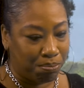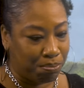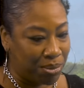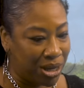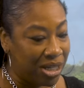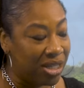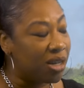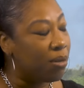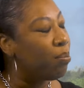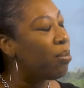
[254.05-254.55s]

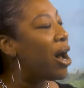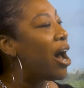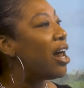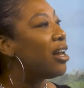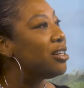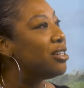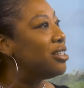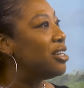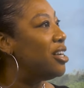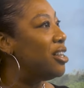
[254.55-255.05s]
piece of
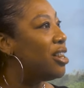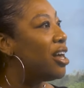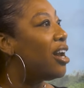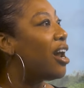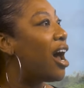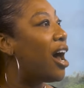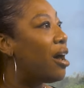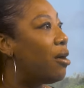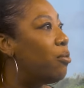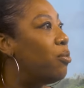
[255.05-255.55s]
policy that
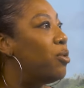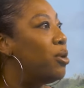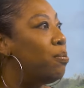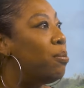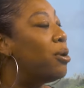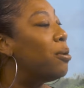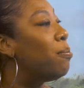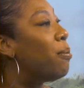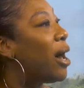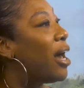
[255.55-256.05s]
I would
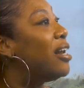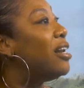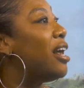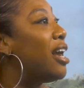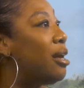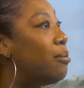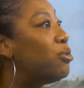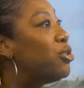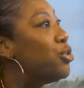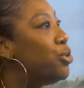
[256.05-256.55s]
put my
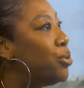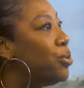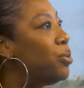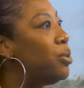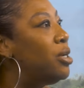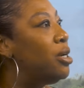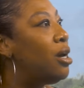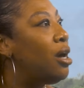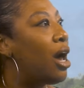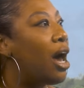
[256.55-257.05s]
name to,
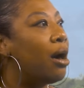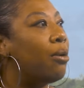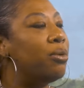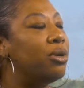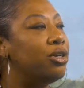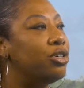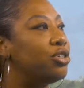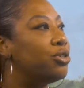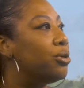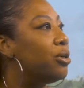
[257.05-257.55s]
I
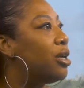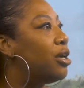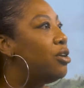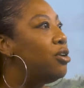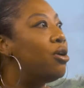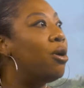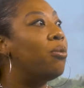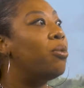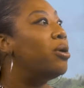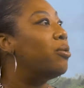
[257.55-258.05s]
would ensure that
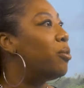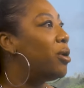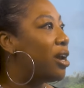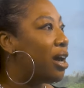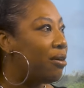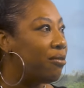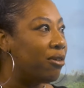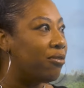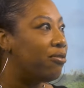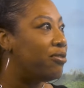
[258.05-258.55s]
no one would
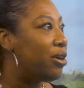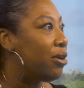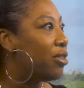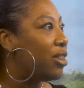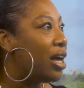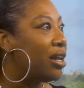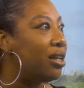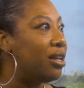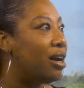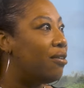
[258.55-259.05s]
ever feel
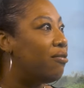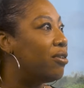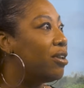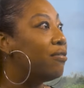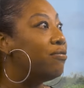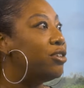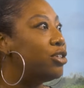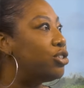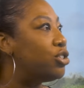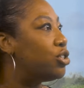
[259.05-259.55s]
that level
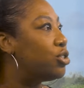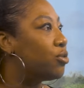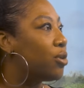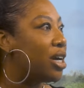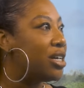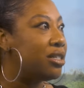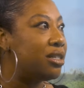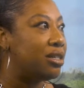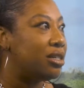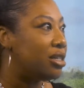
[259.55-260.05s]
of
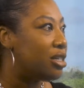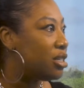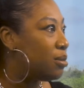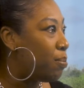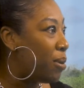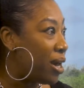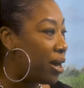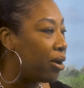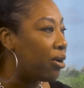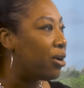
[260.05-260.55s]
distress and
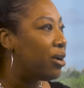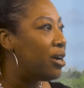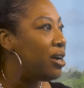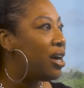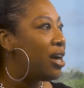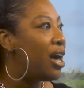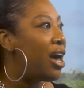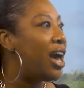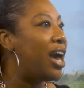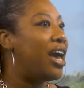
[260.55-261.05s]
despair.
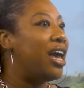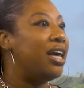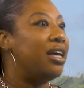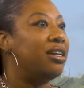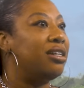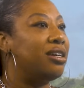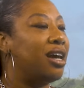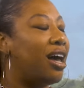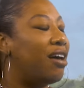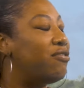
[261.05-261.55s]

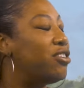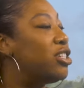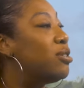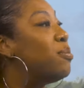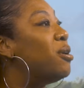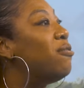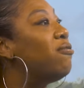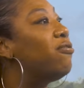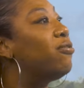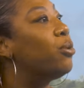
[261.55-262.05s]
And I've just
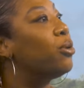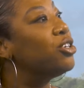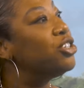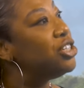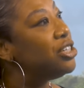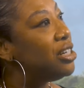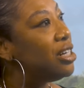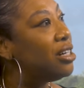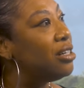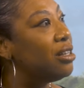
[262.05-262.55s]
been
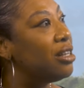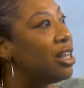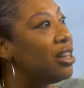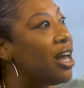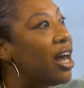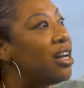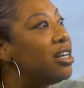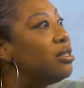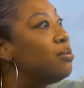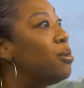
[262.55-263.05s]
fortunate that
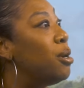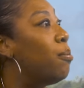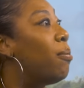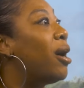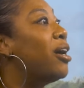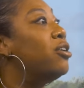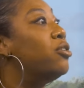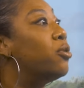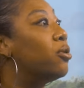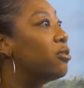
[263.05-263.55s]
that has been
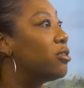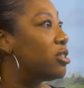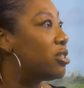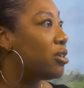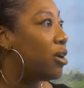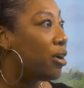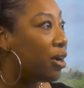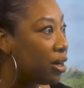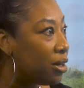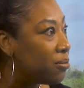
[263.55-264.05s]
my North
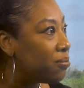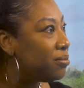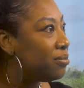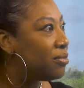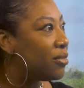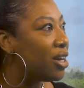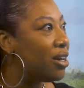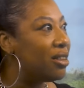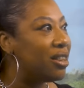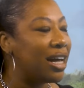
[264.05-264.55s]
Star.
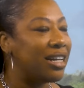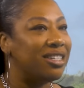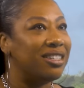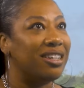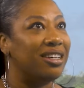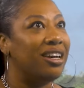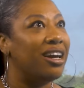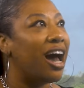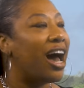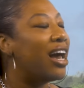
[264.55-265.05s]
That's
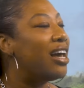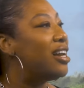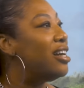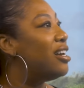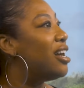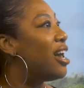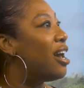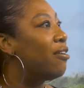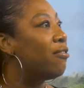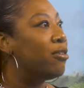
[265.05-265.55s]

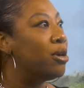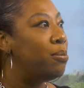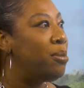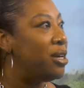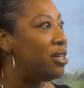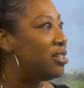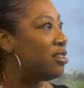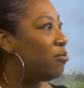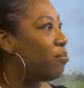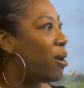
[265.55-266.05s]
guided every
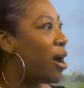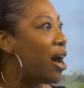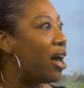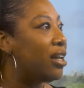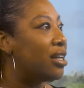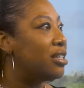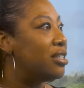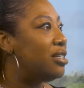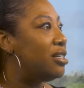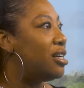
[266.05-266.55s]
piece of
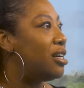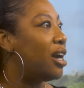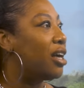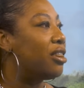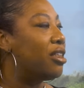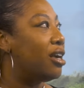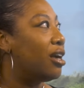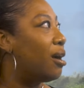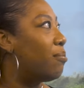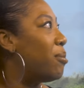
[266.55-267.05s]
policy. I
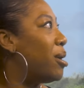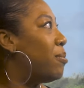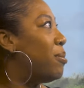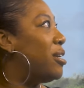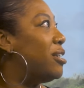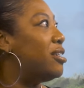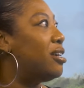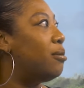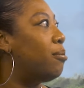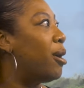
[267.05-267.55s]
think I maybe
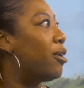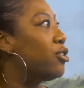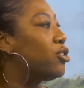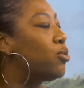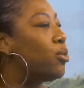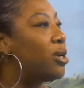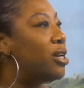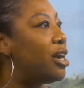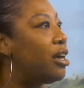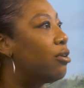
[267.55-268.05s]
did about
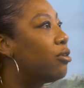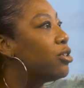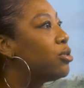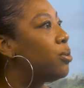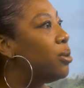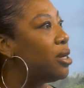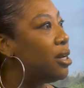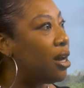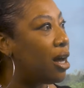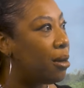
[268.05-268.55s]
28 or
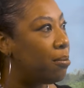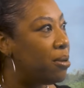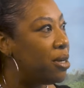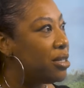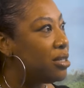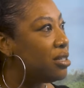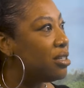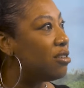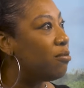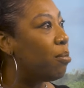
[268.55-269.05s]
29
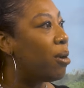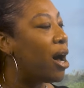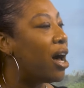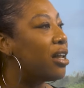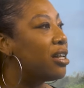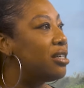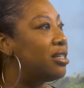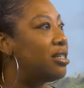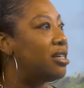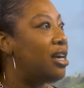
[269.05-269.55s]
pieces of
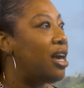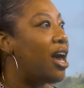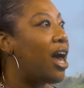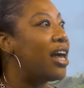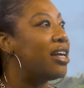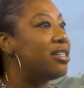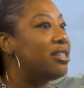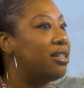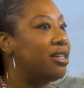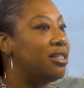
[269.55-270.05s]
policy
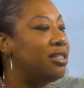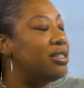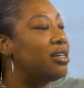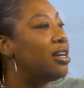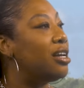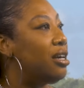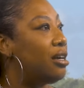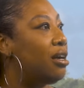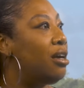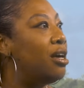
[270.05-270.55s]
as the
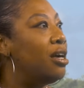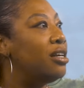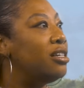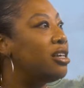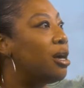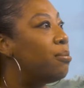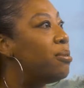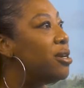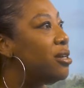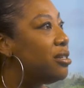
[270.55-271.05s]
sitting
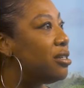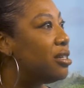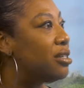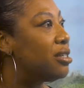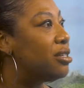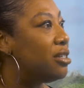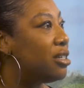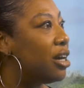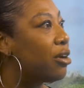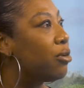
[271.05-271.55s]
Deputy
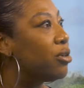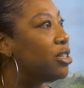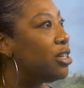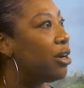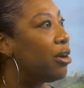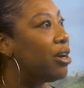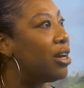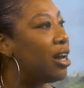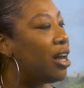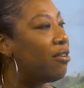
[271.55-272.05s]
Assistant
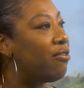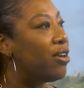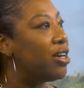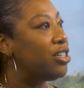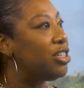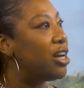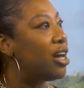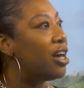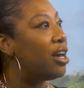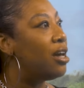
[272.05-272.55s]
Secretary in
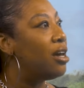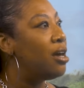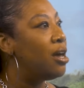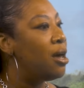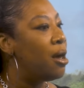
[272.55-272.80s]
FHA.